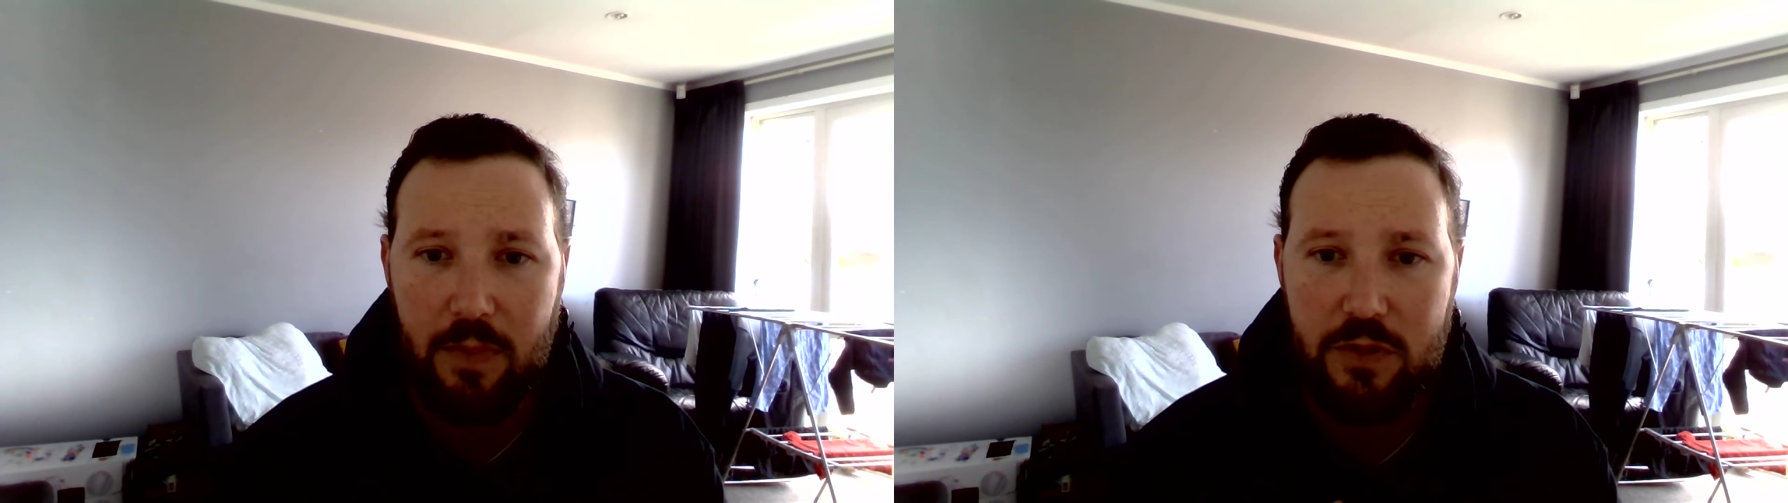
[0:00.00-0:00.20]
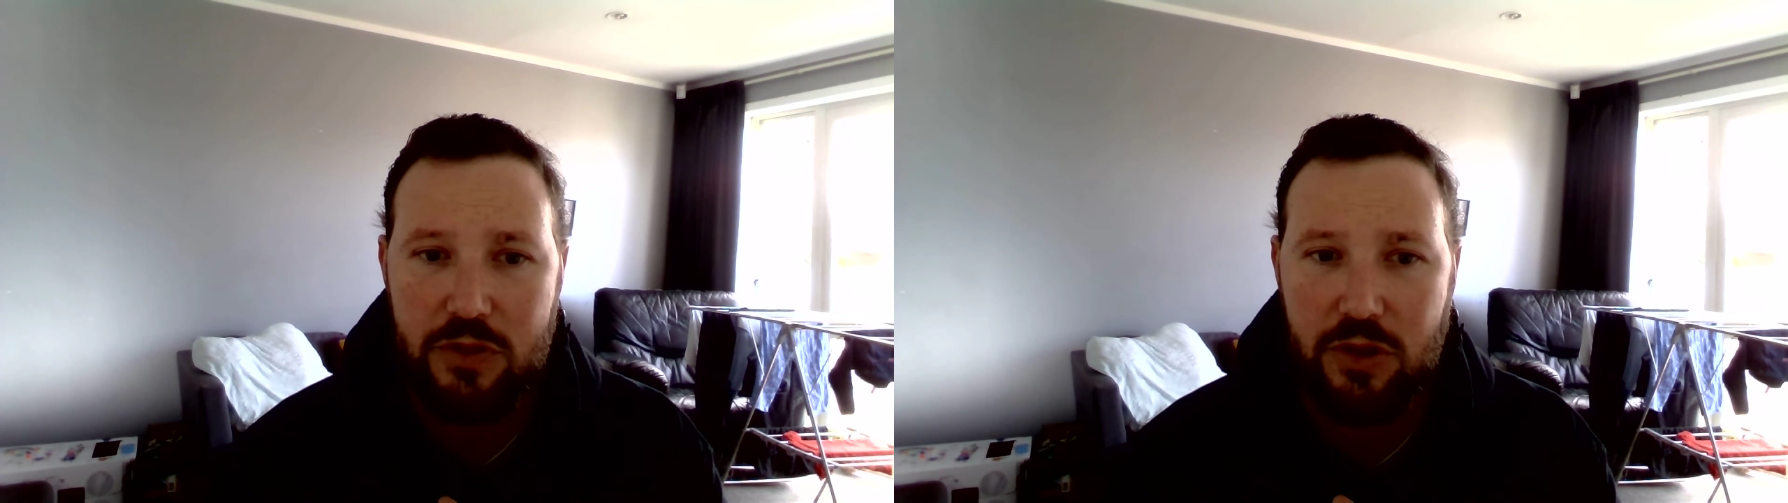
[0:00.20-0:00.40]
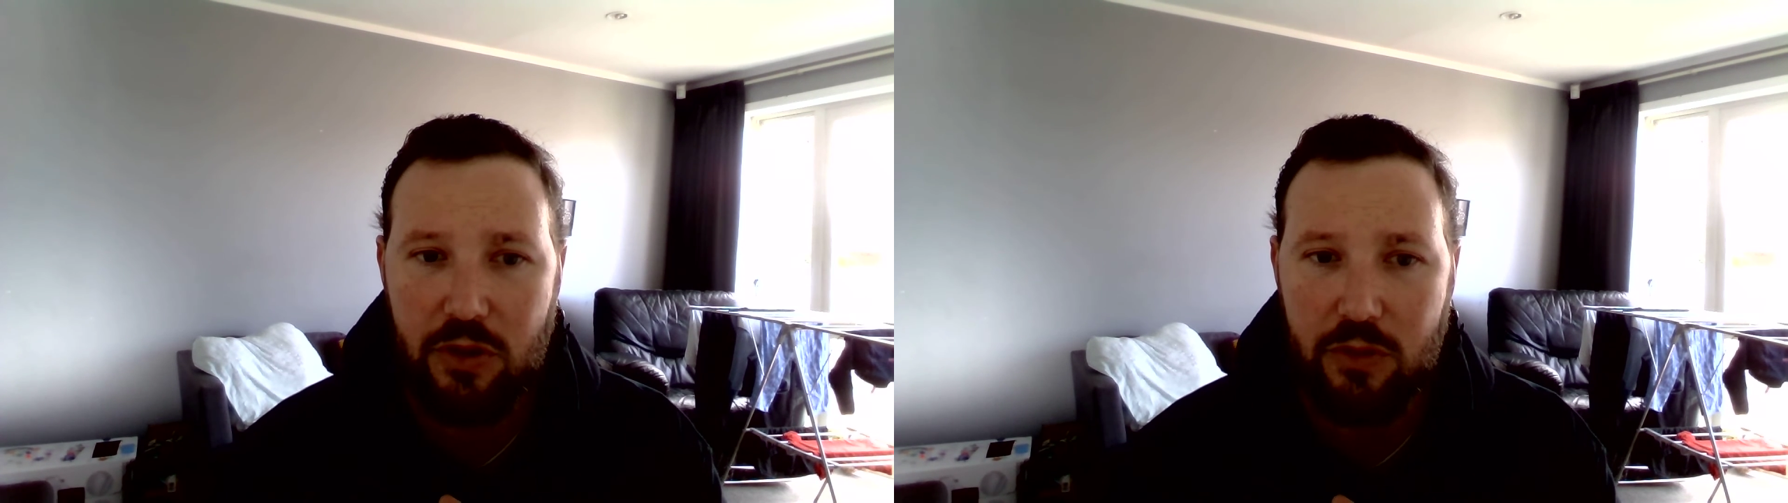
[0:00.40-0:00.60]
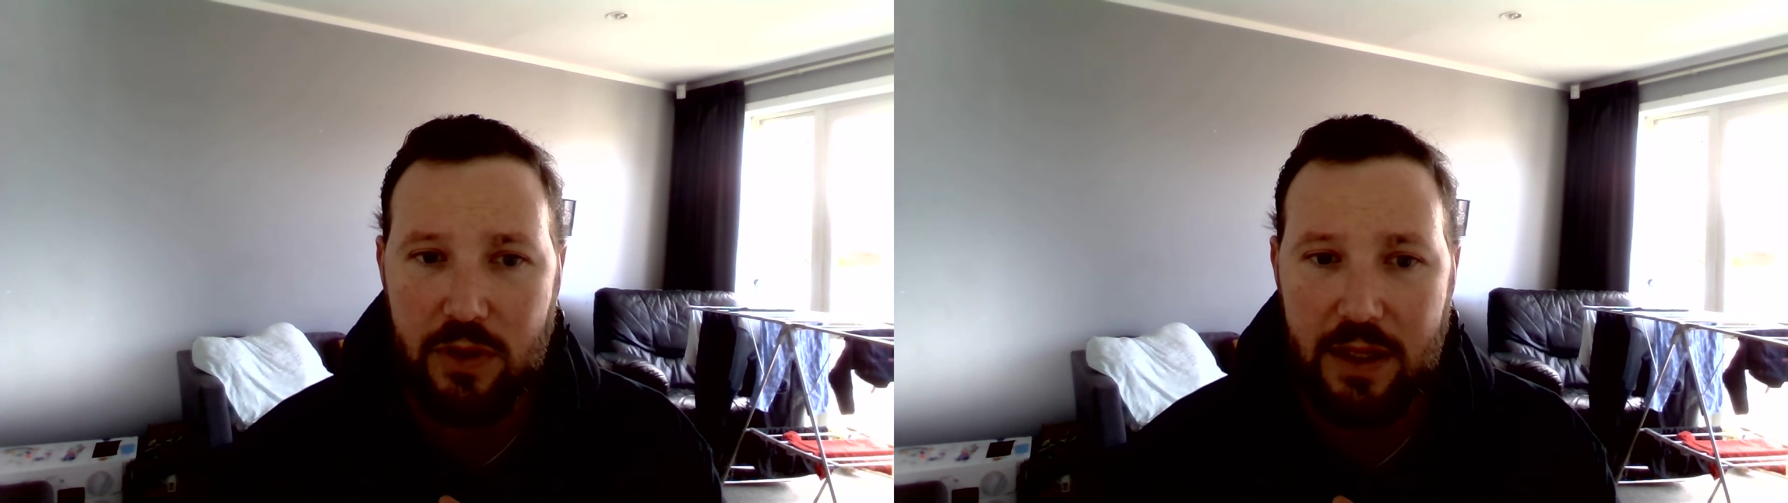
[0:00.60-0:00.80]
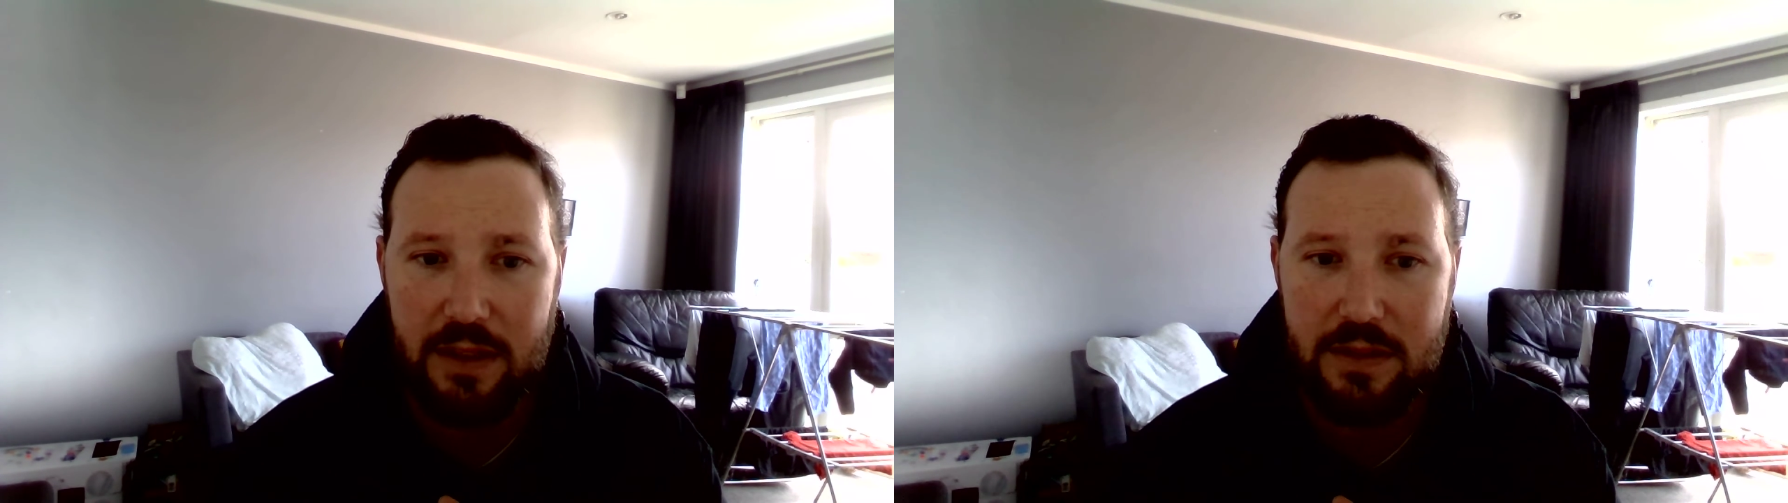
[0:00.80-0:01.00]
to
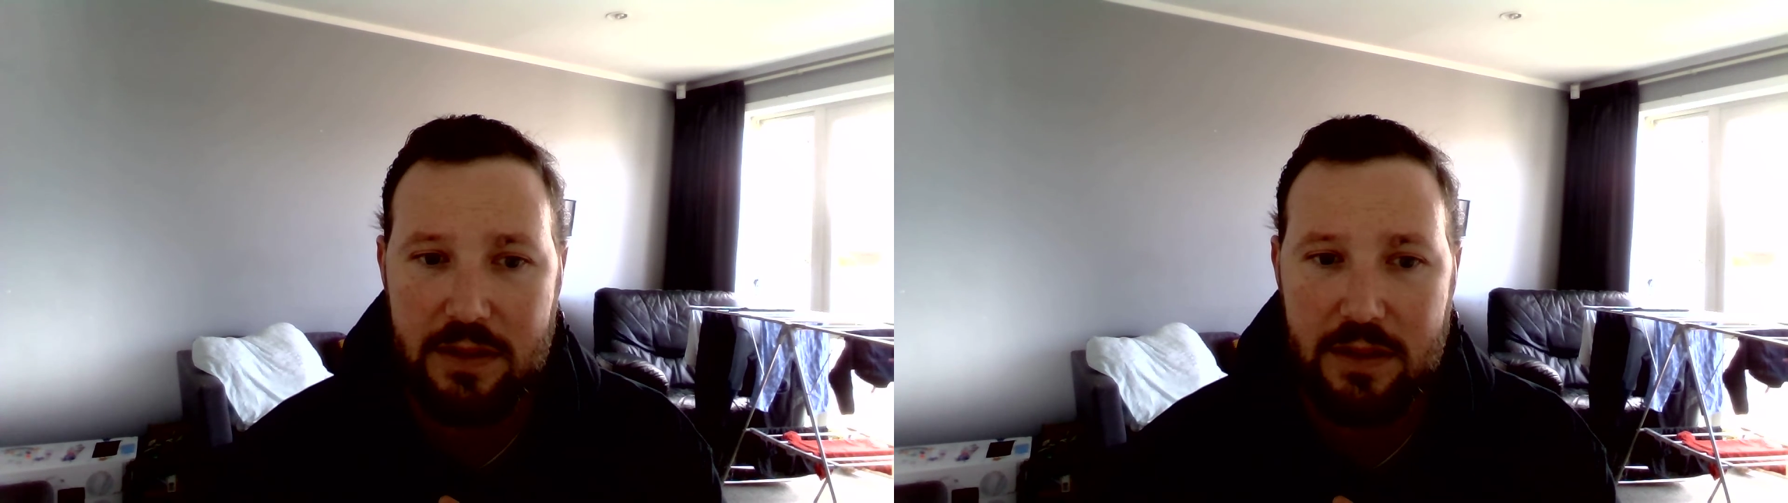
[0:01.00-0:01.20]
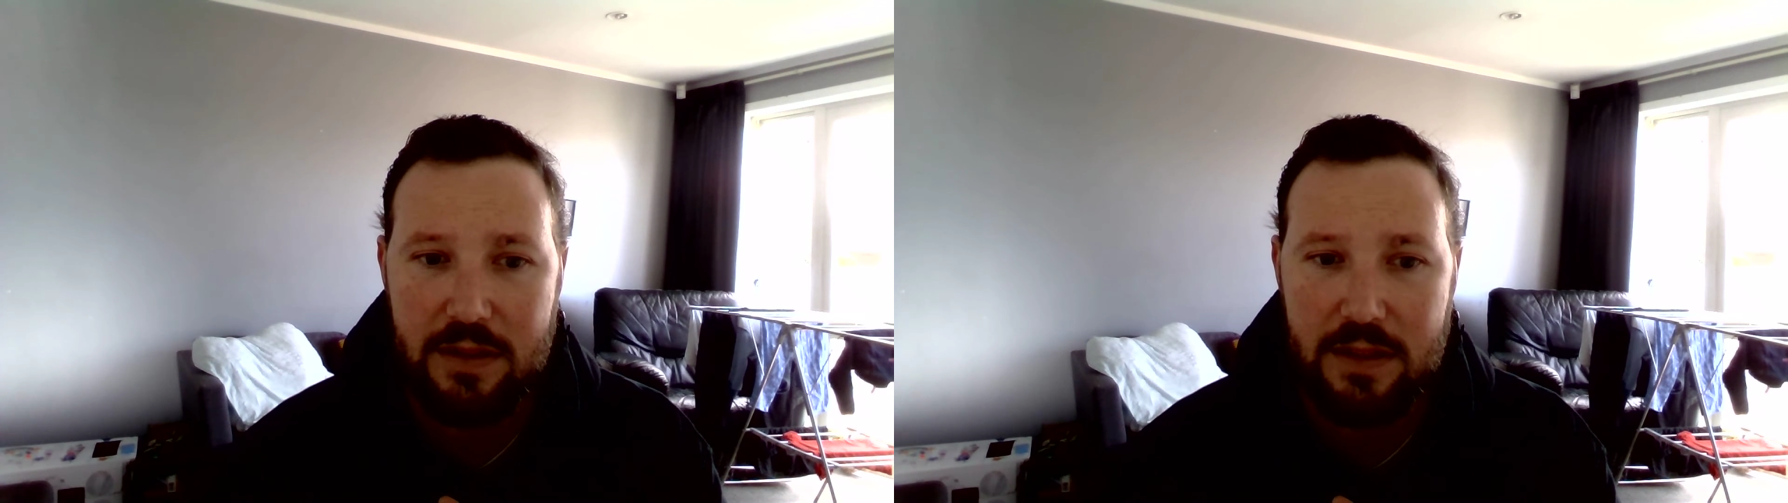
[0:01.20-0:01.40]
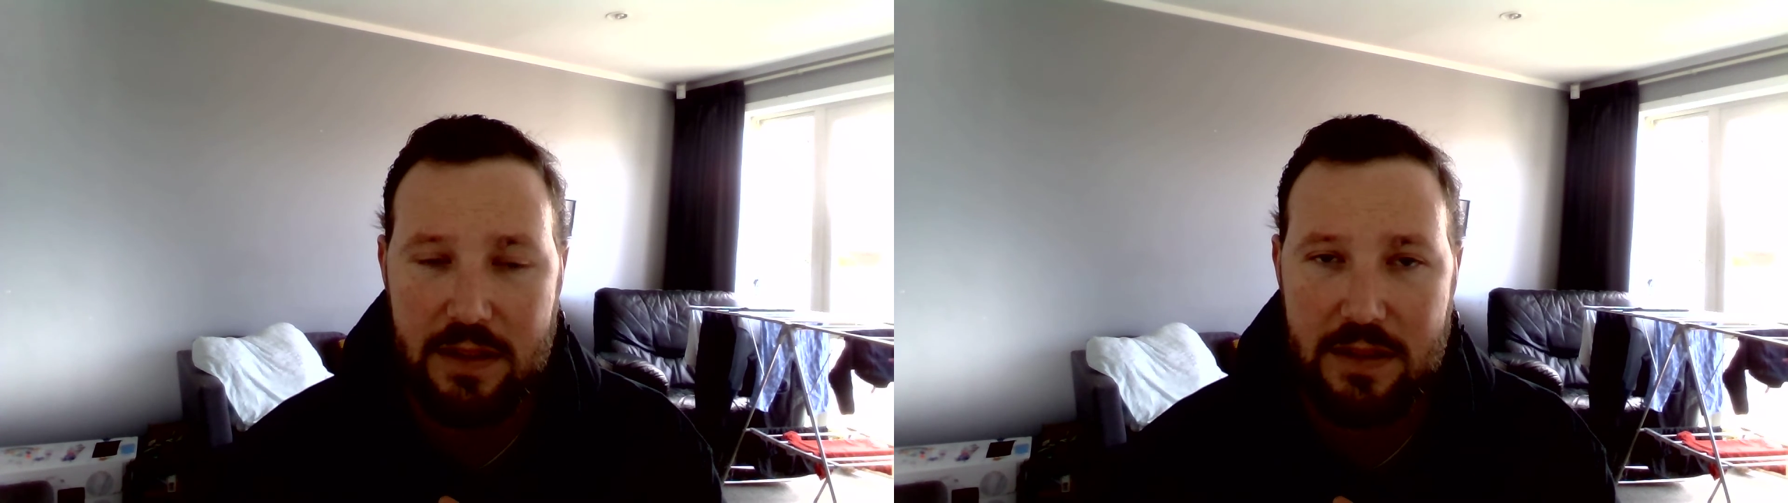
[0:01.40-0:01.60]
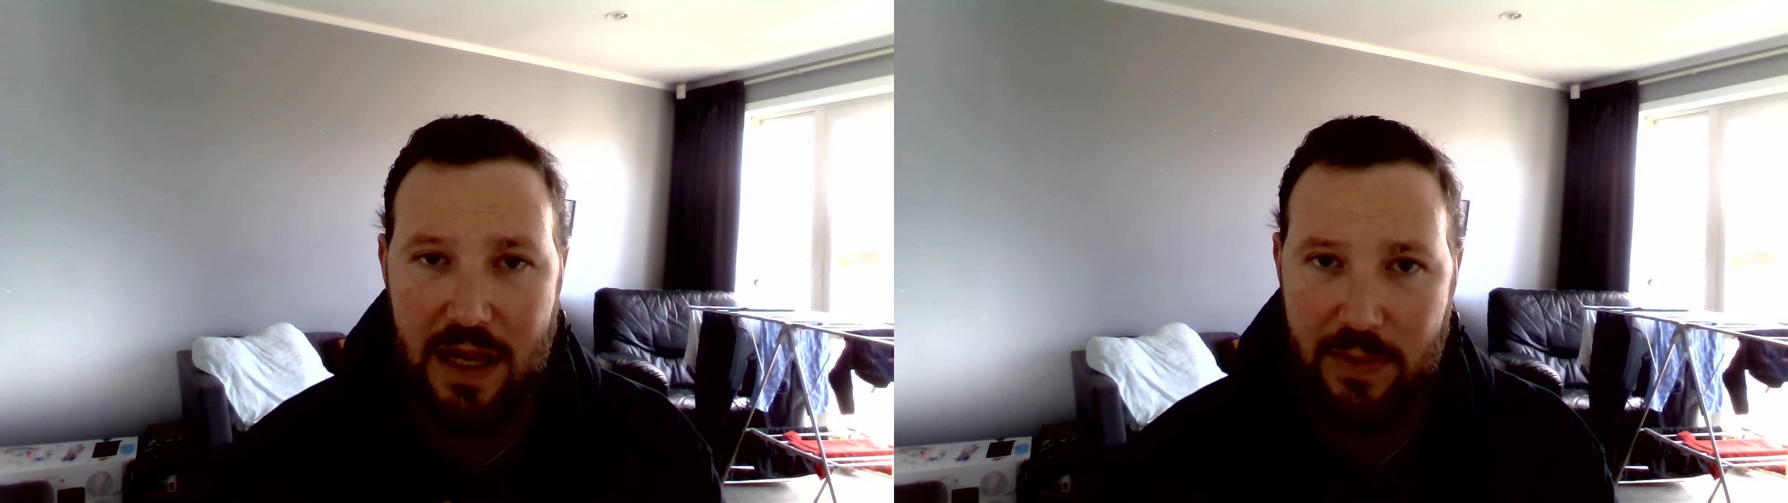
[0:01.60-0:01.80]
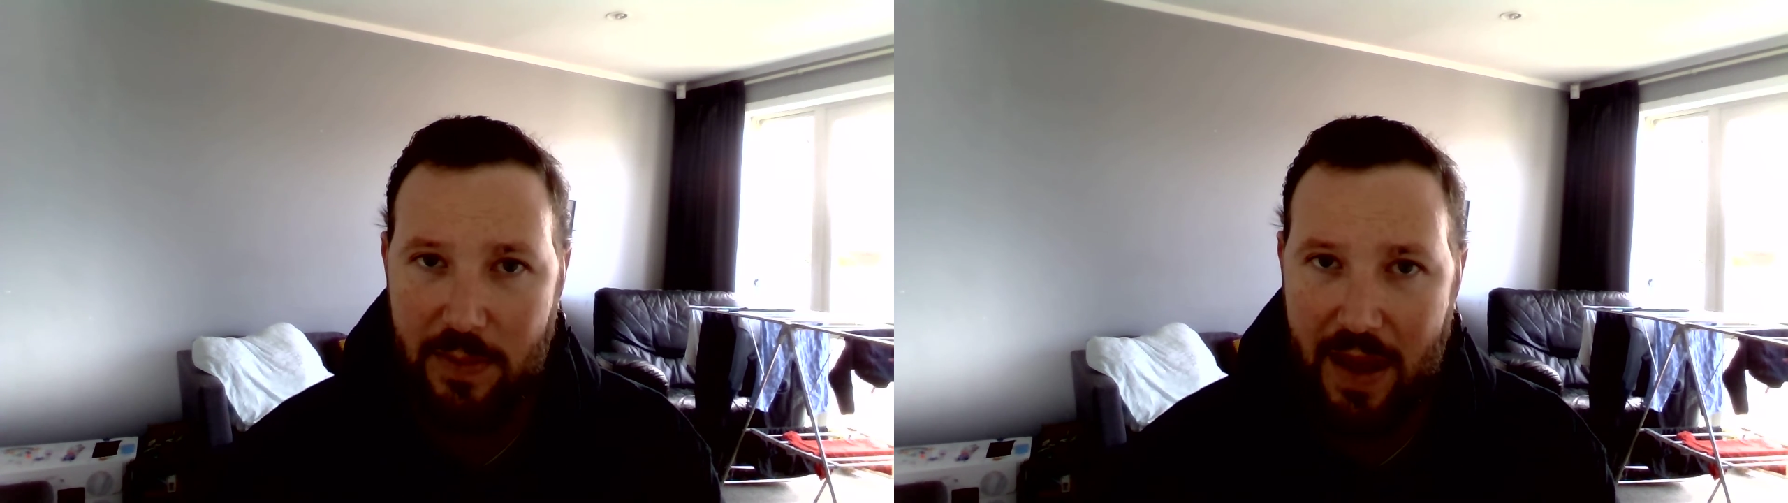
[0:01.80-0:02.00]
get the
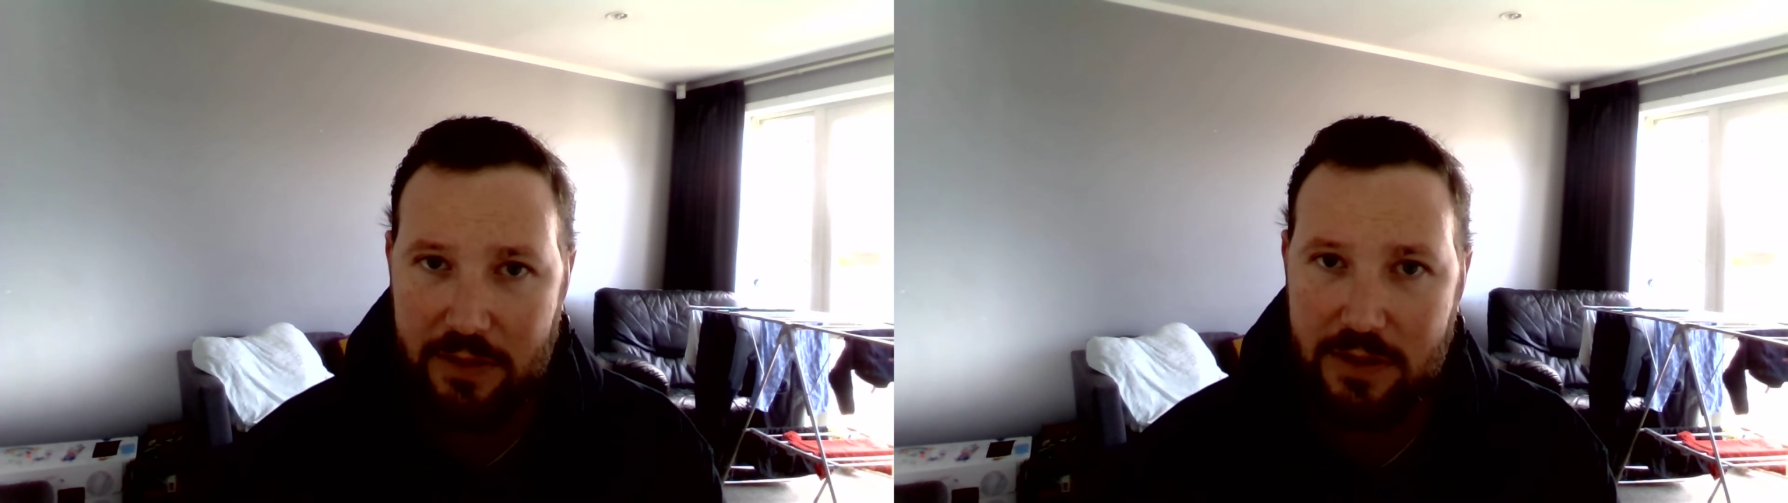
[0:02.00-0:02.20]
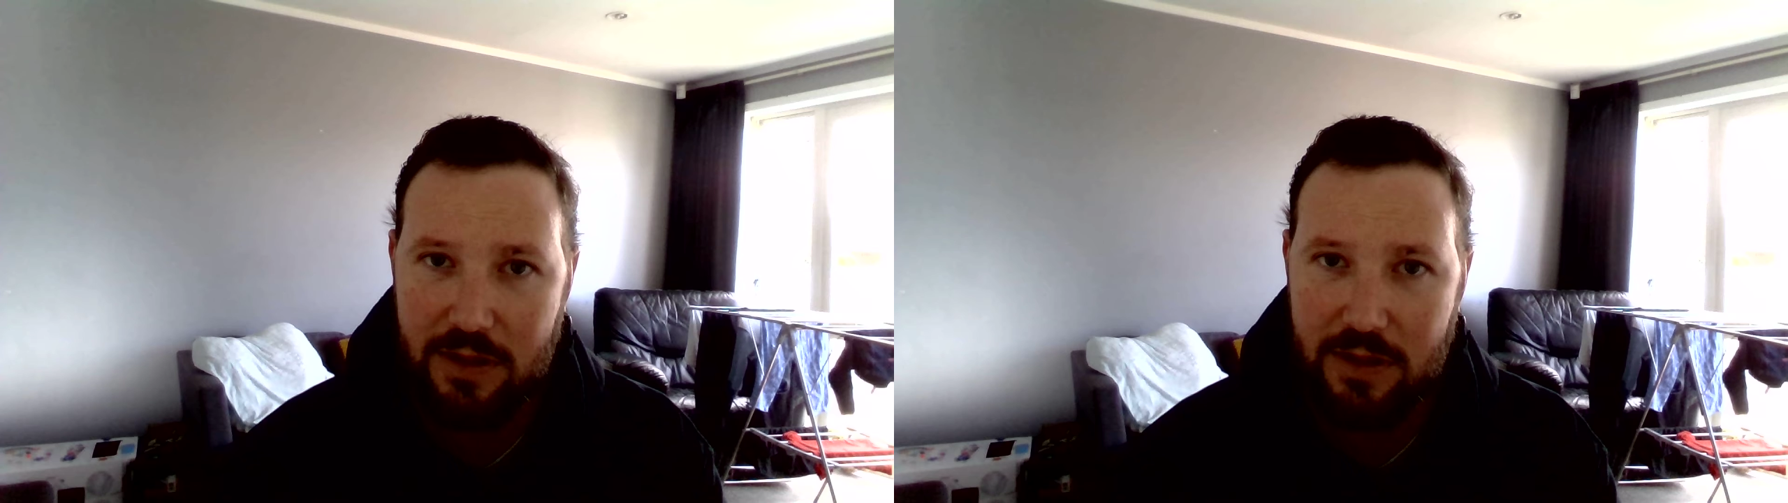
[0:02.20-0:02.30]
same amount